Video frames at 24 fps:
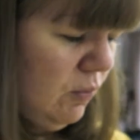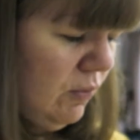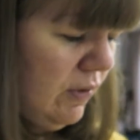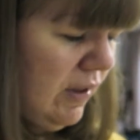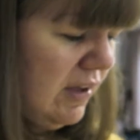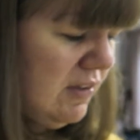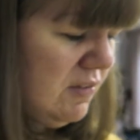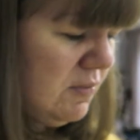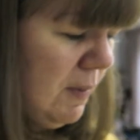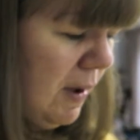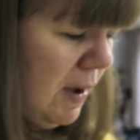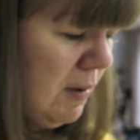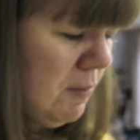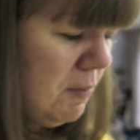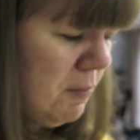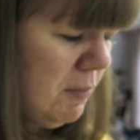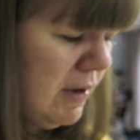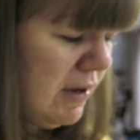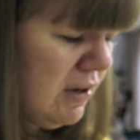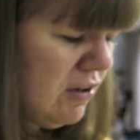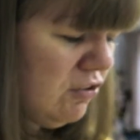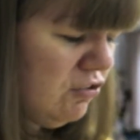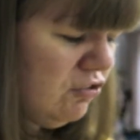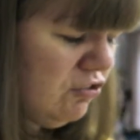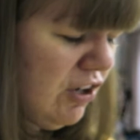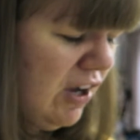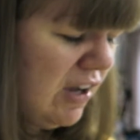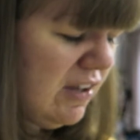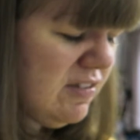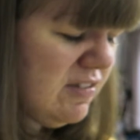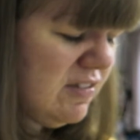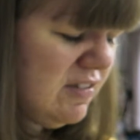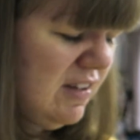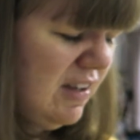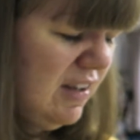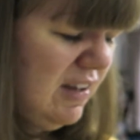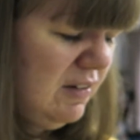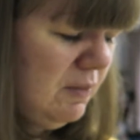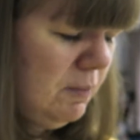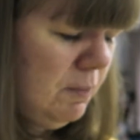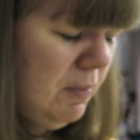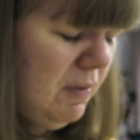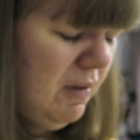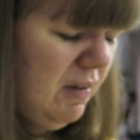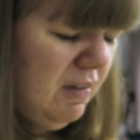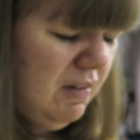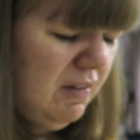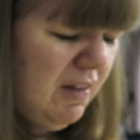But I'm a bit congested,
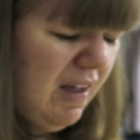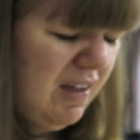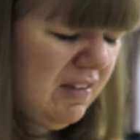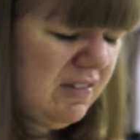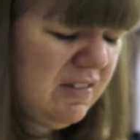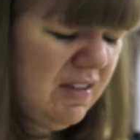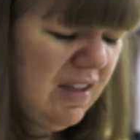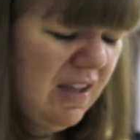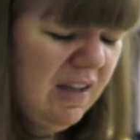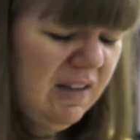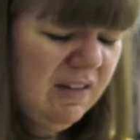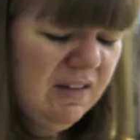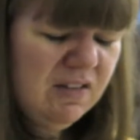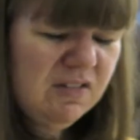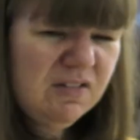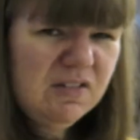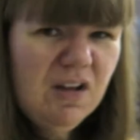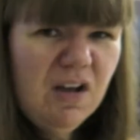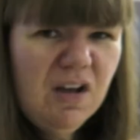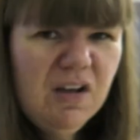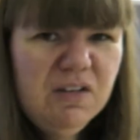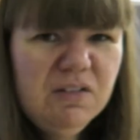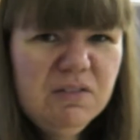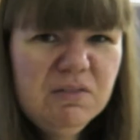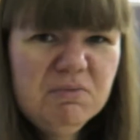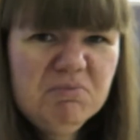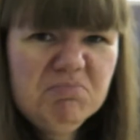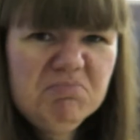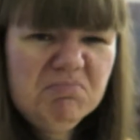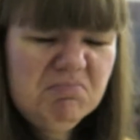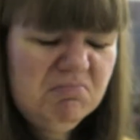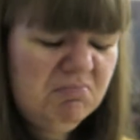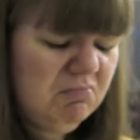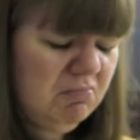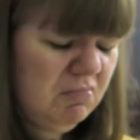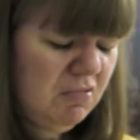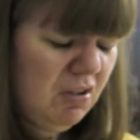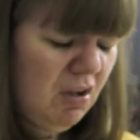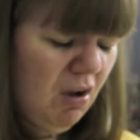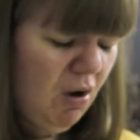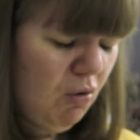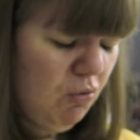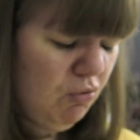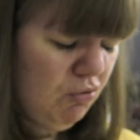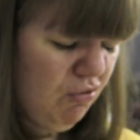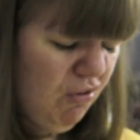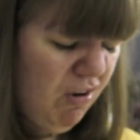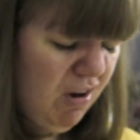but that's it. There's no
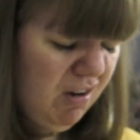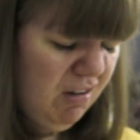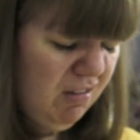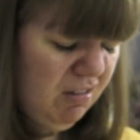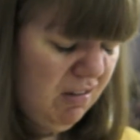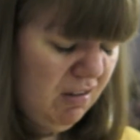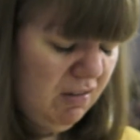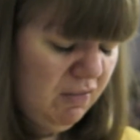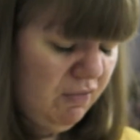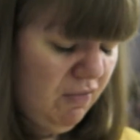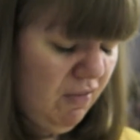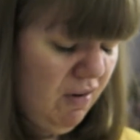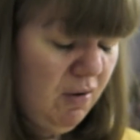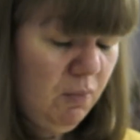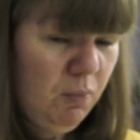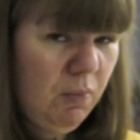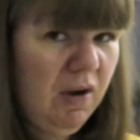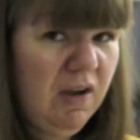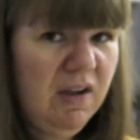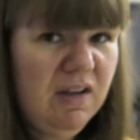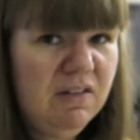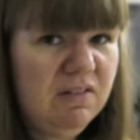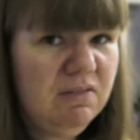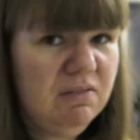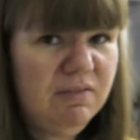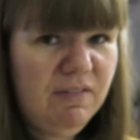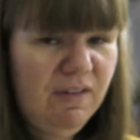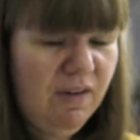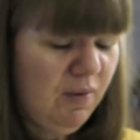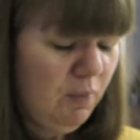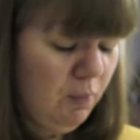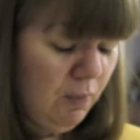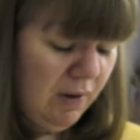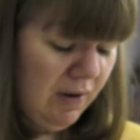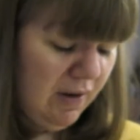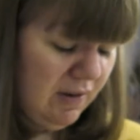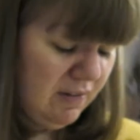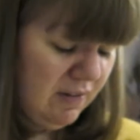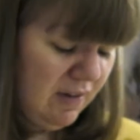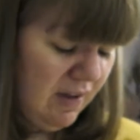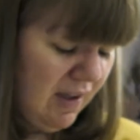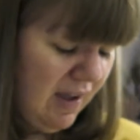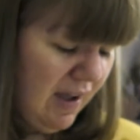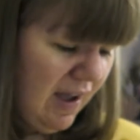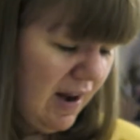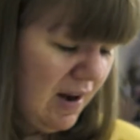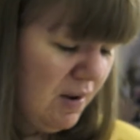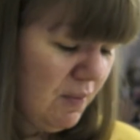cold or anything. It's very weird.
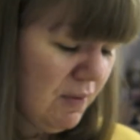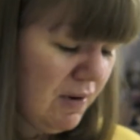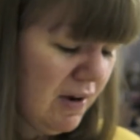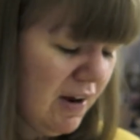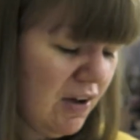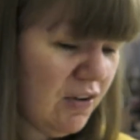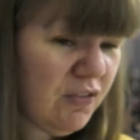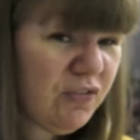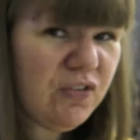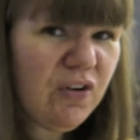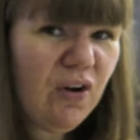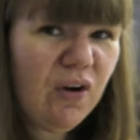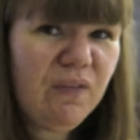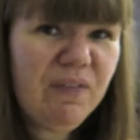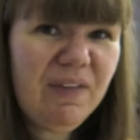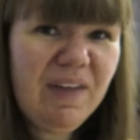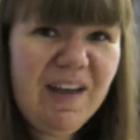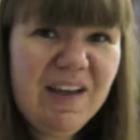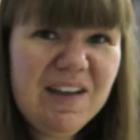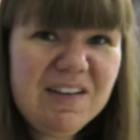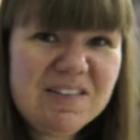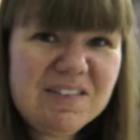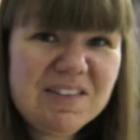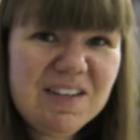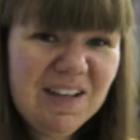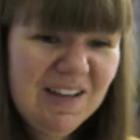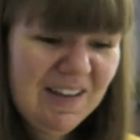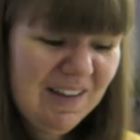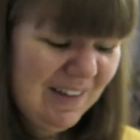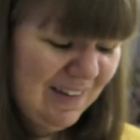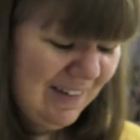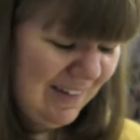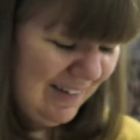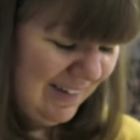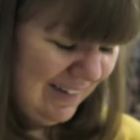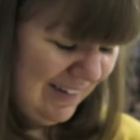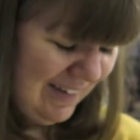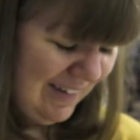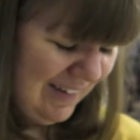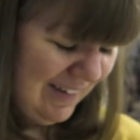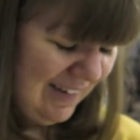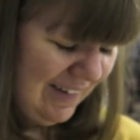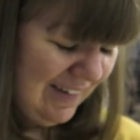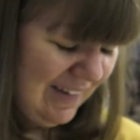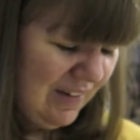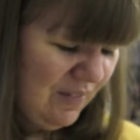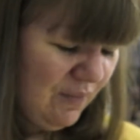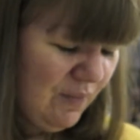Anyone else got this?
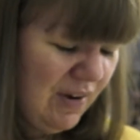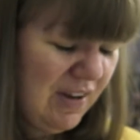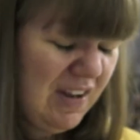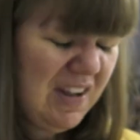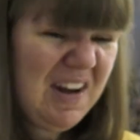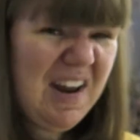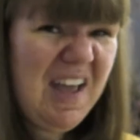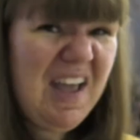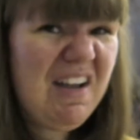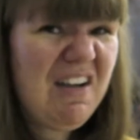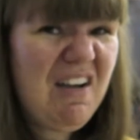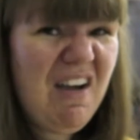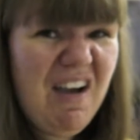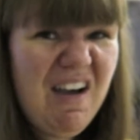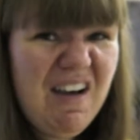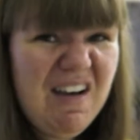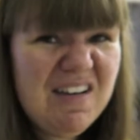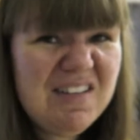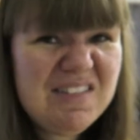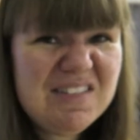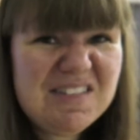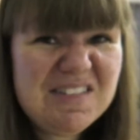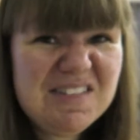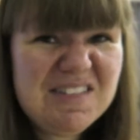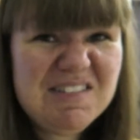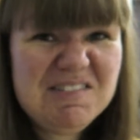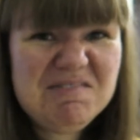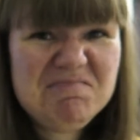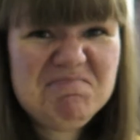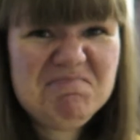Where your neck hurts?